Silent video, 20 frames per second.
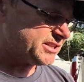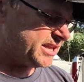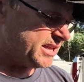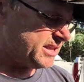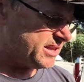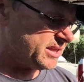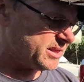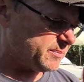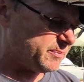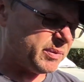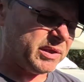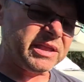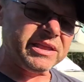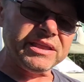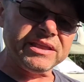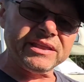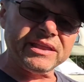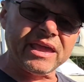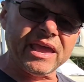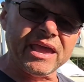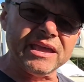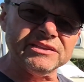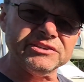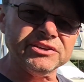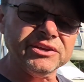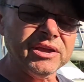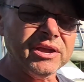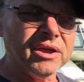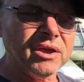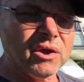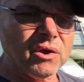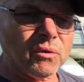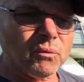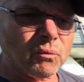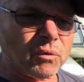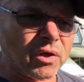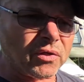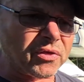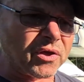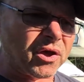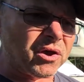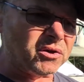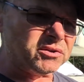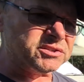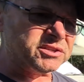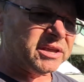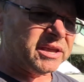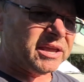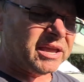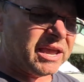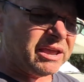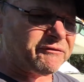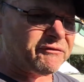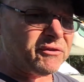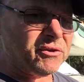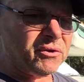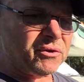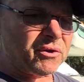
into the pinion cage. Well, those, if you